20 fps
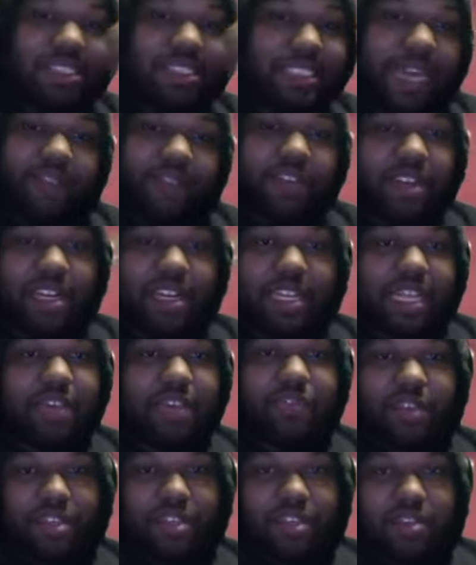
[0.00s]
seven,
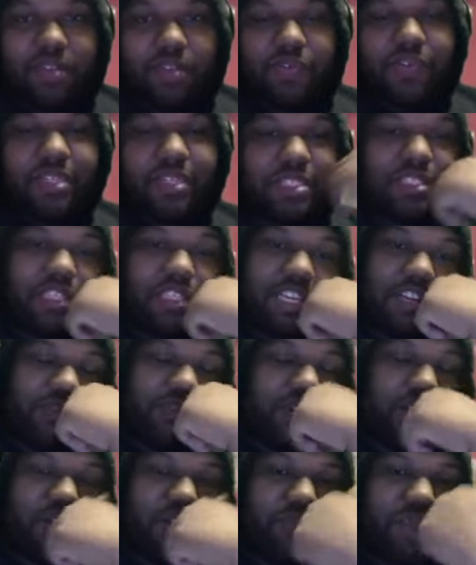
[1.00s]
eleven, fifteen.
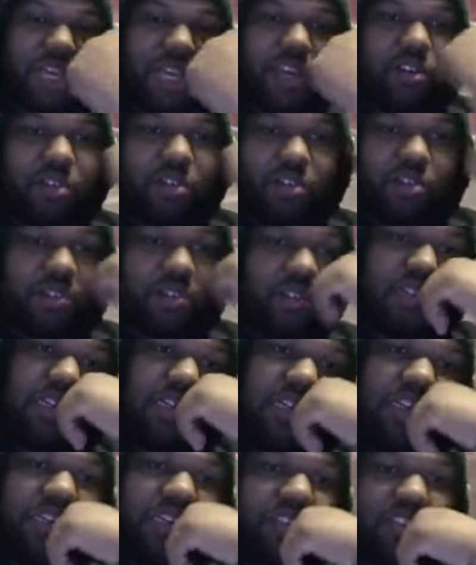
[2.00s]
We don't play no
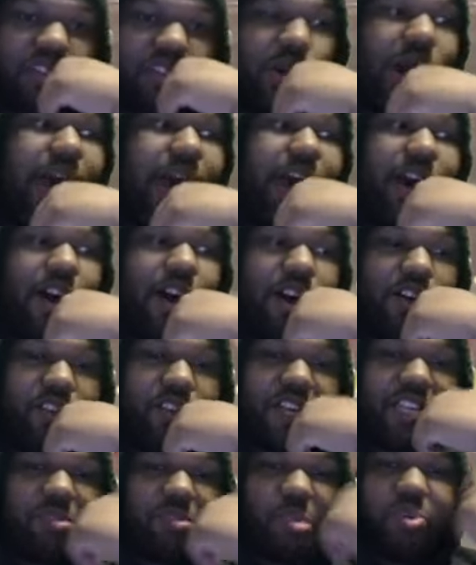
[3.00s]
twelve.
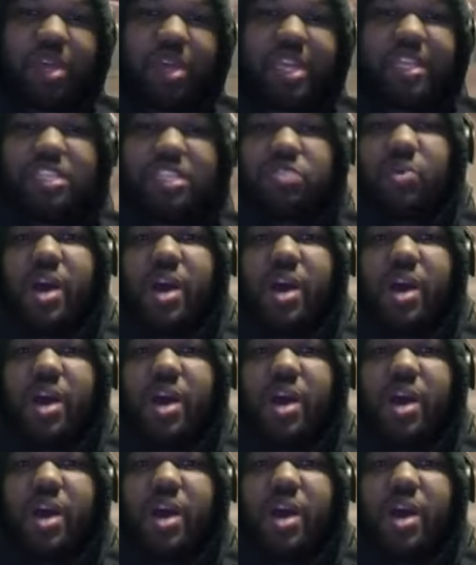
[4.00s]
Niggas be playing the